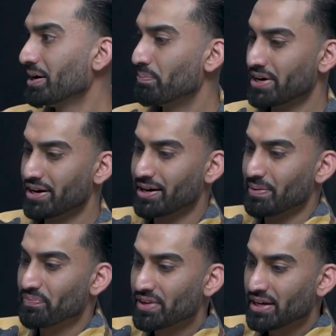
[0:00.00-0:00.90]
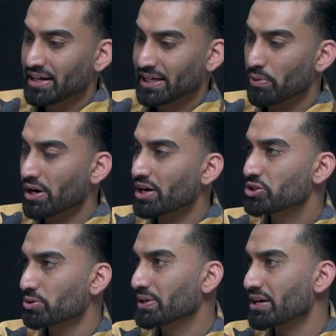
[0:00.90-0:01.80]
But he went on
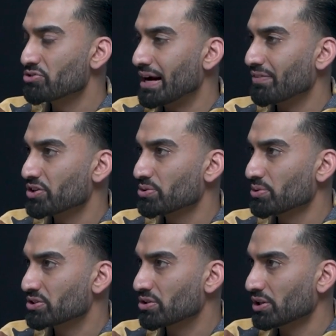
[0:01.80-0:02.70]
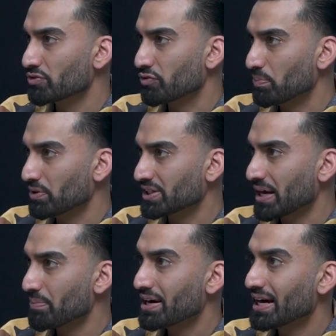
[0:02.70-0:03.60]
to get drafted to his college football
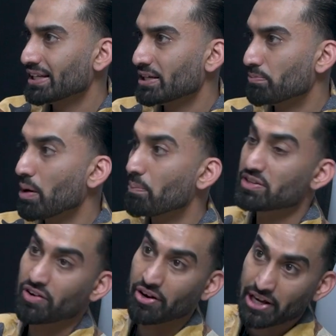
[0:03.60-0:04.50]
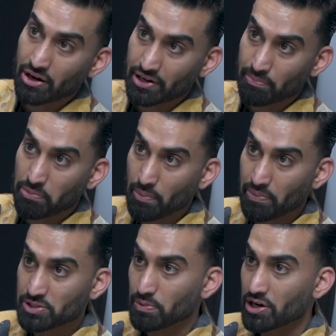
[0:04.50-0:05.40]
team, and then Popeyes found out, and
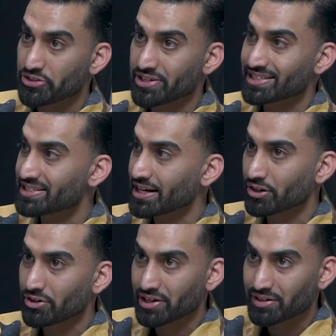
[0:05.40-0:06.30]
Popeyes sponsored his entire career.